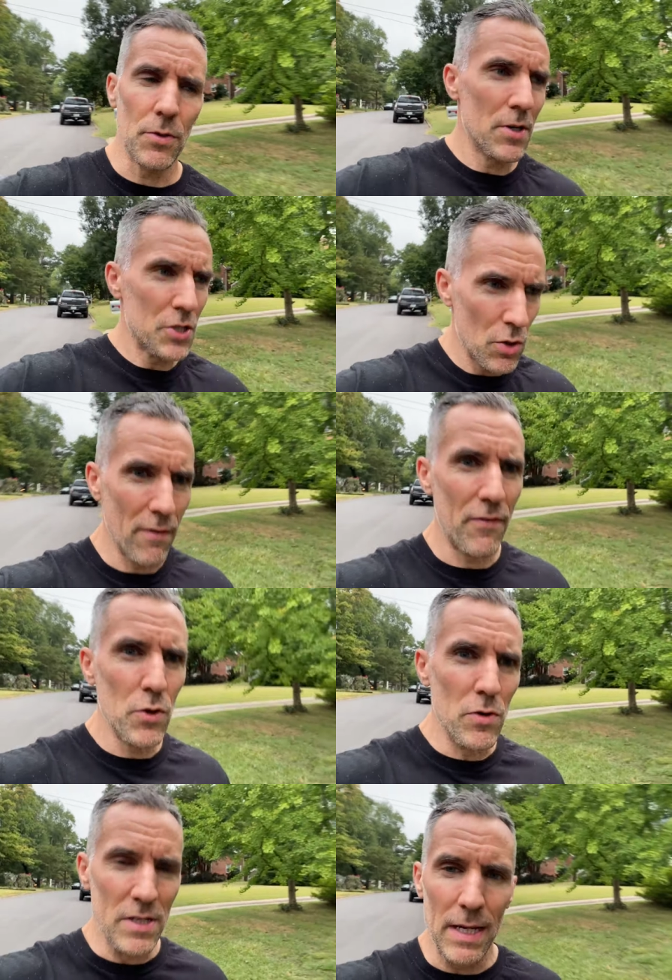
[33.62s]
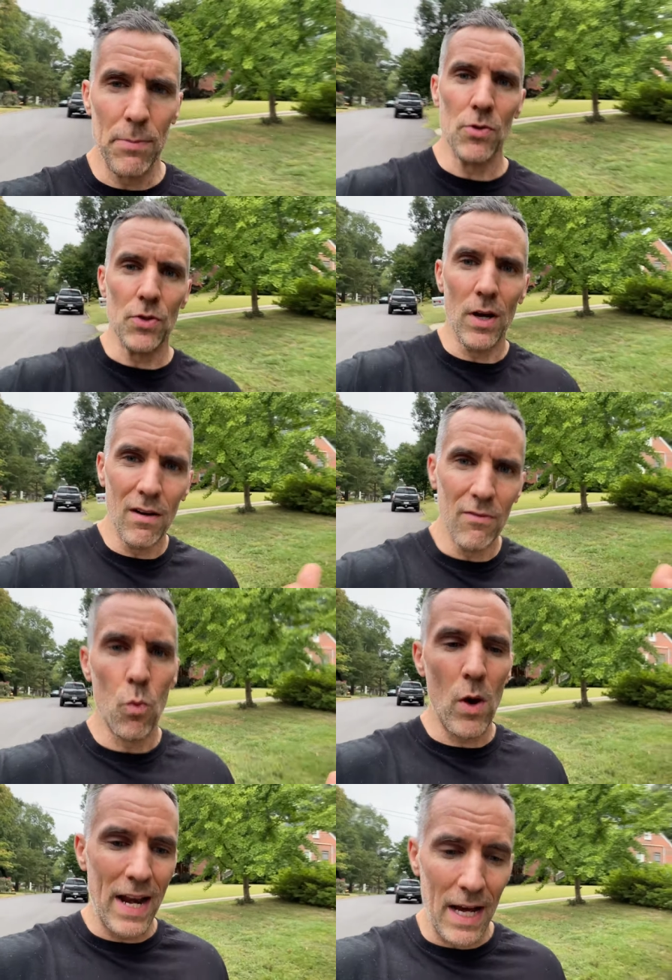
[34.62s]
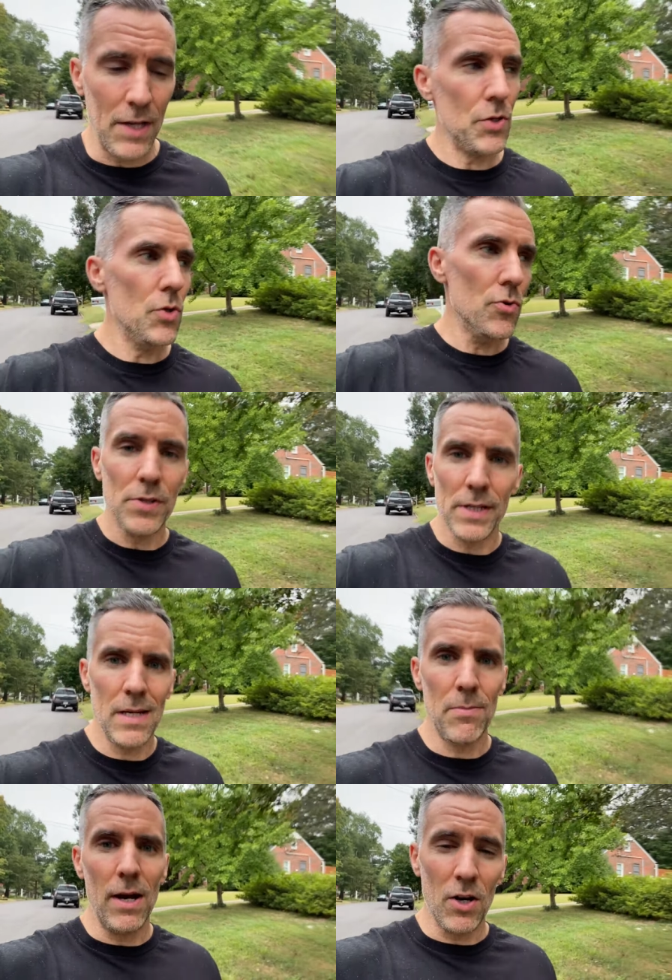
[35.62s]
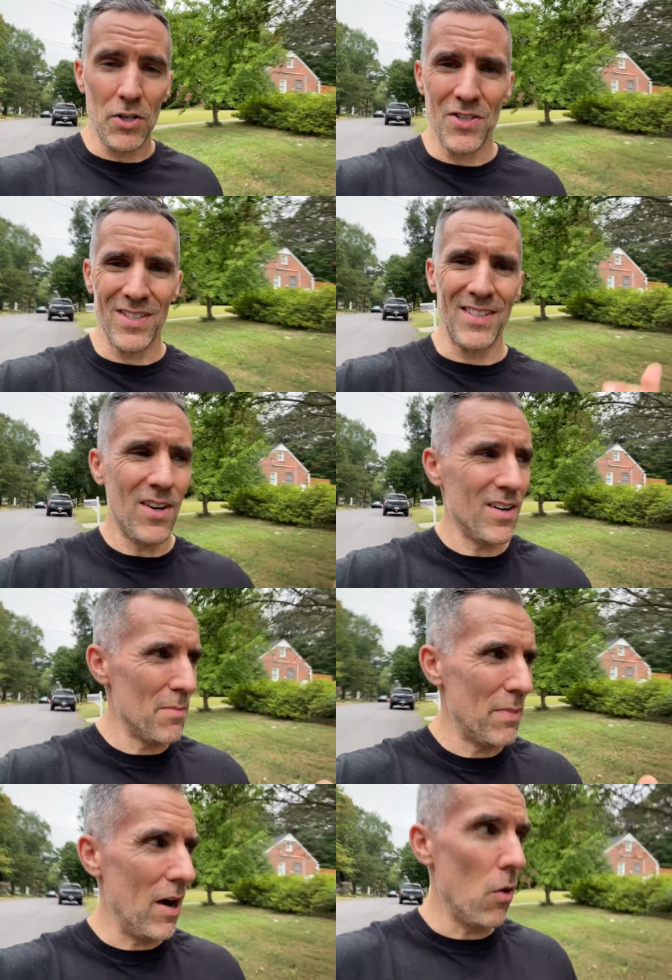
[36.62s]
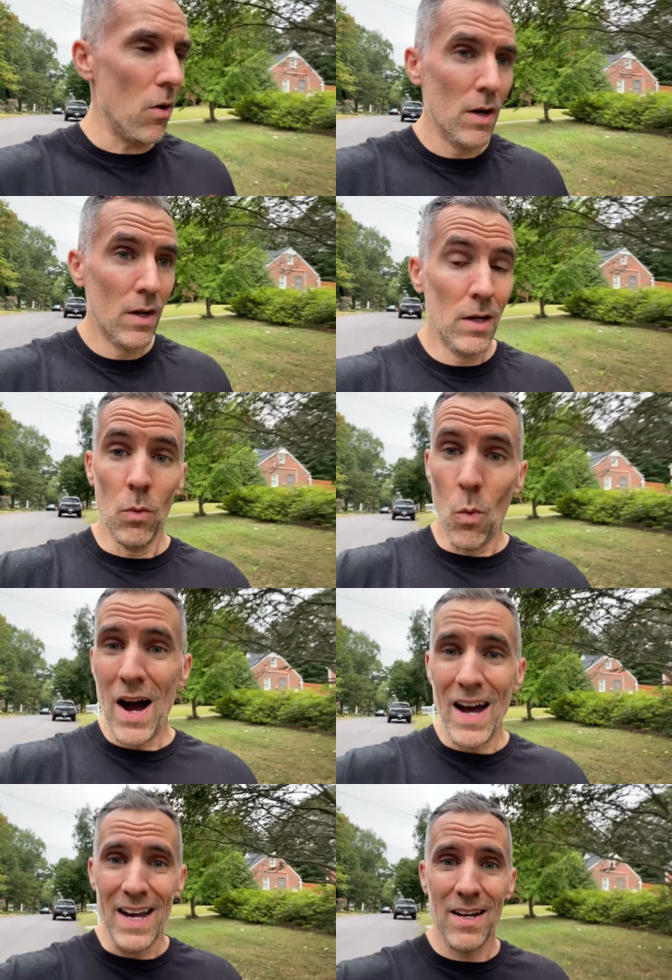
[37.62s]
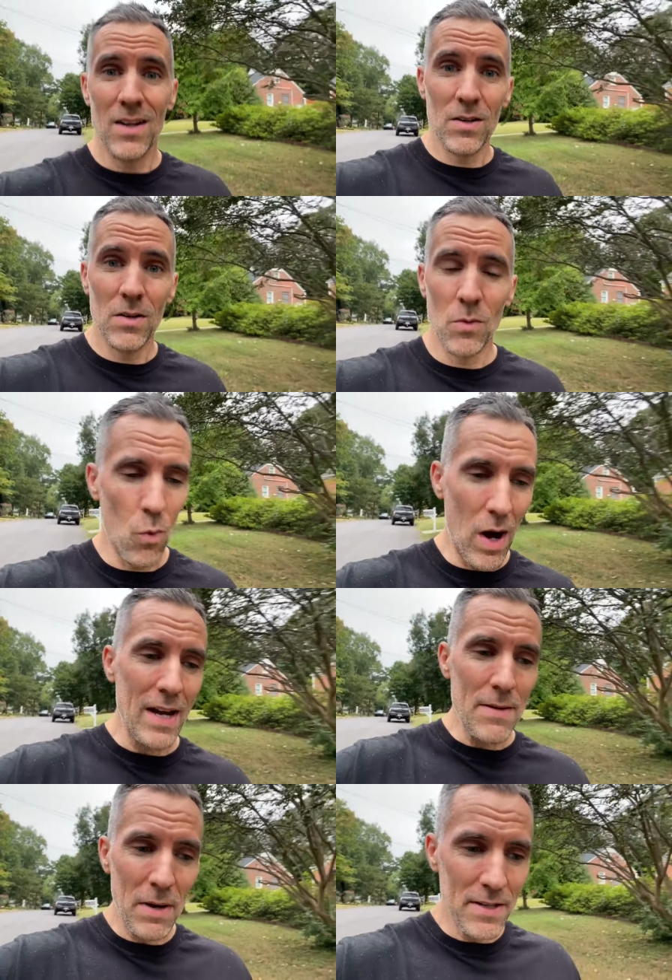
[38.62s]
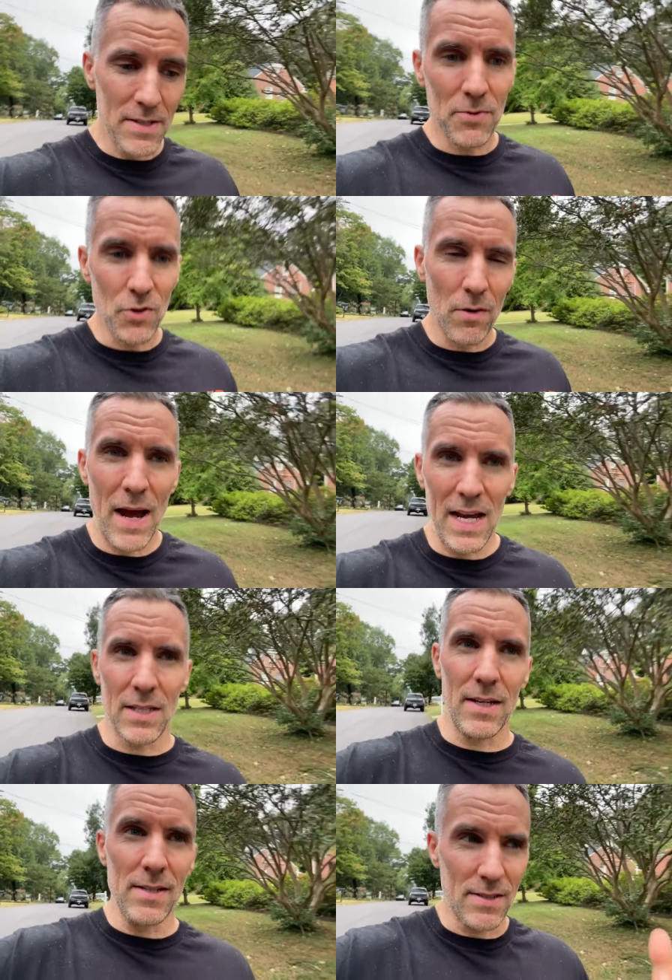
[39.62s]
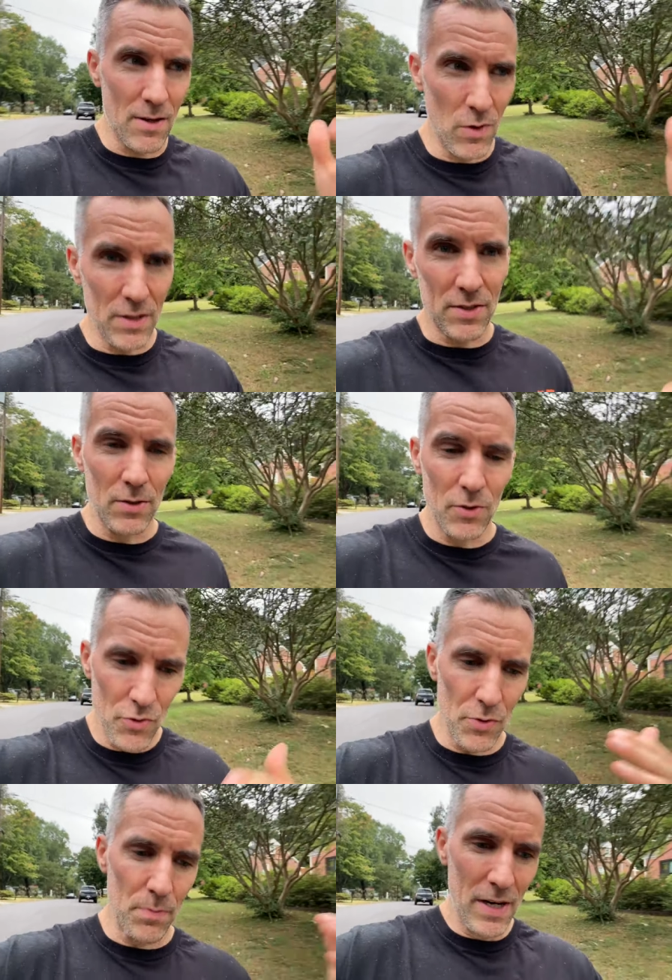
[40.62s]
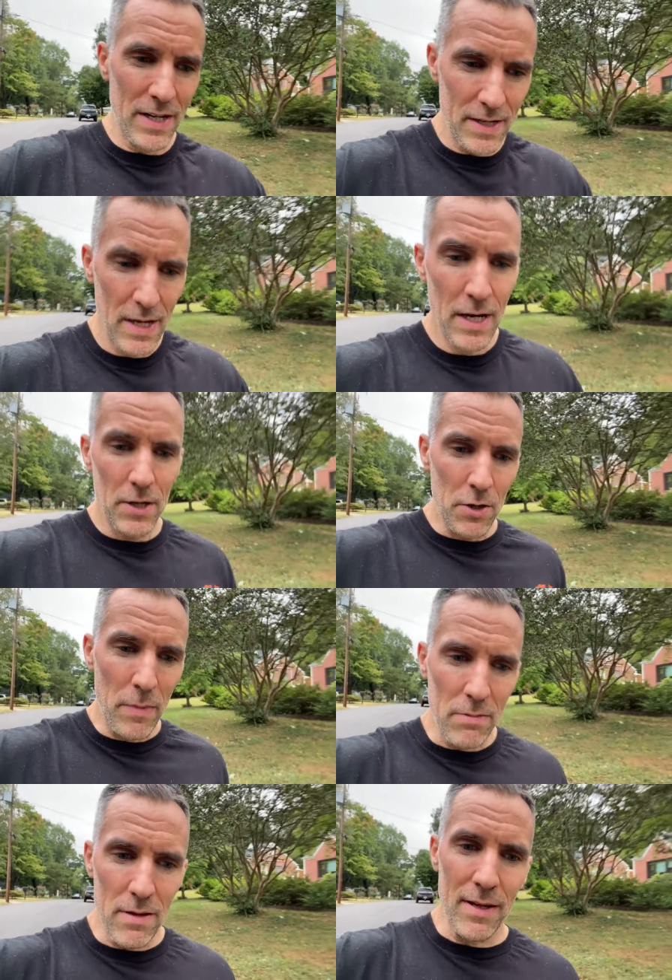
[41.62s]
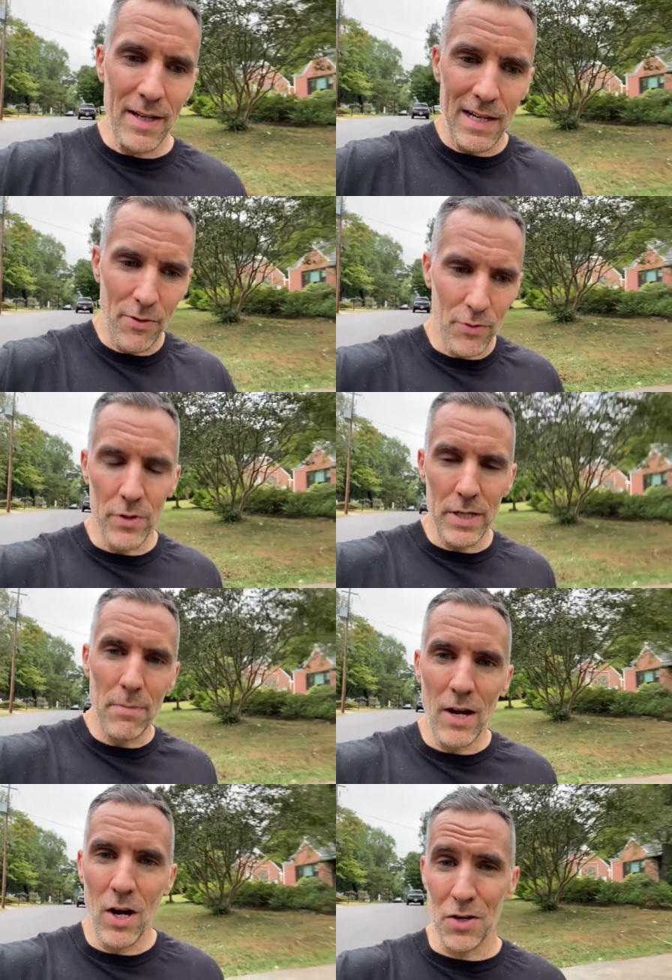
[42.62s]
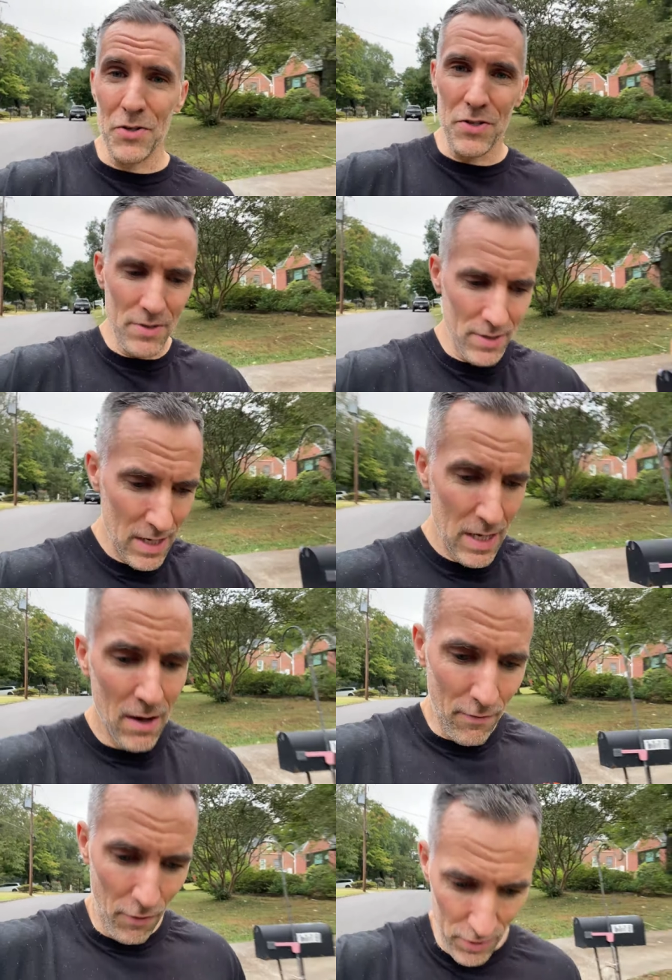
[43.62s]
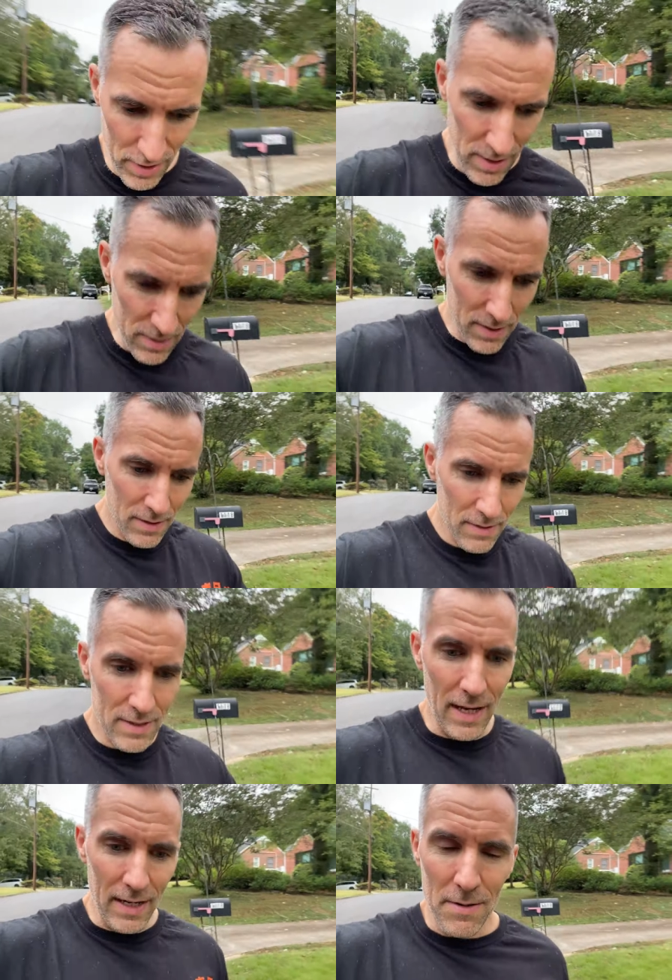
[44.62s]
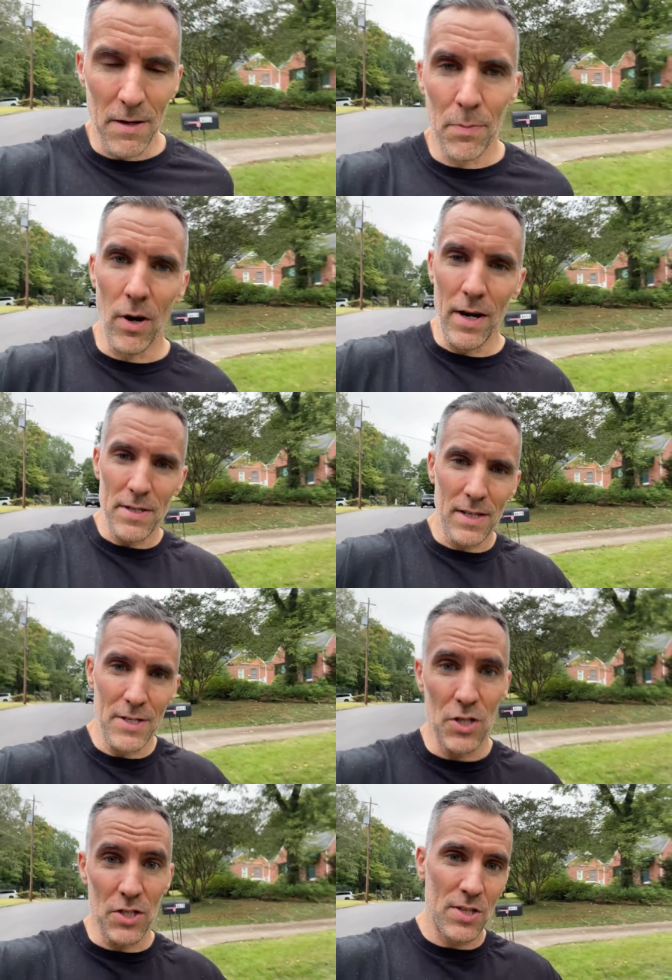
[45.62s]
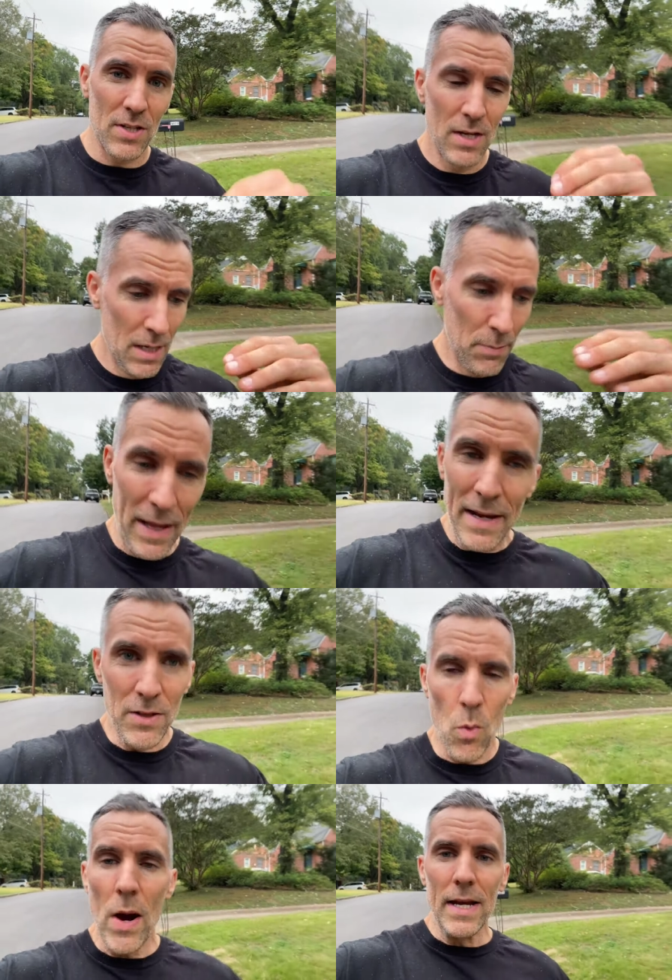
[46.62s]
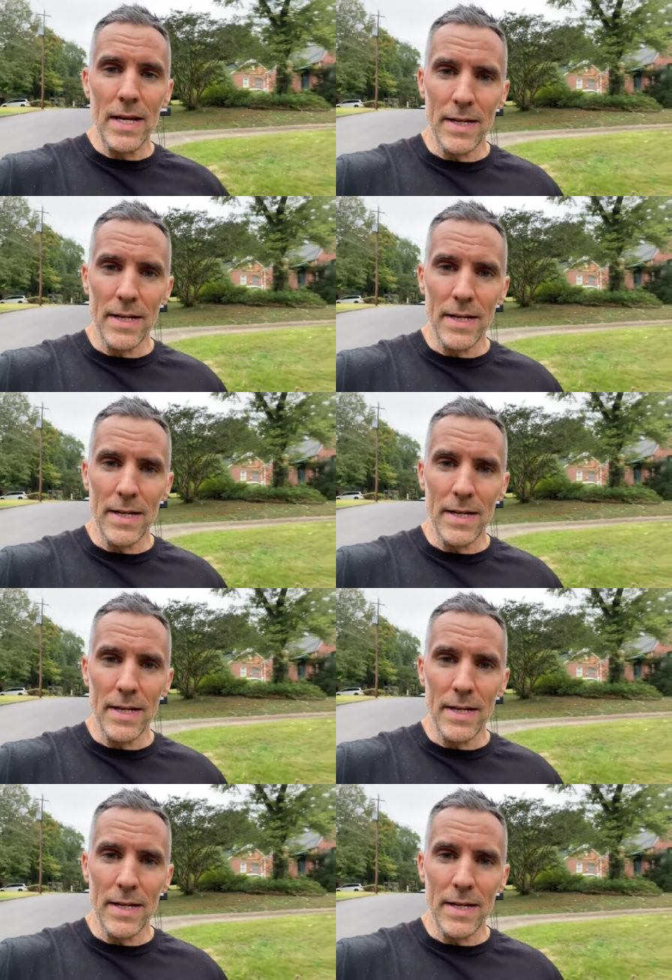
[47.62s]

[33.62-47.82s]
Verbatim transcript: I want to show you a few examples of when I use eBay auctions and talk about why. Why am I some sort of masochist that wants to lose money? You may be thinking through eBay auctions versus setting a price and just playing the waiting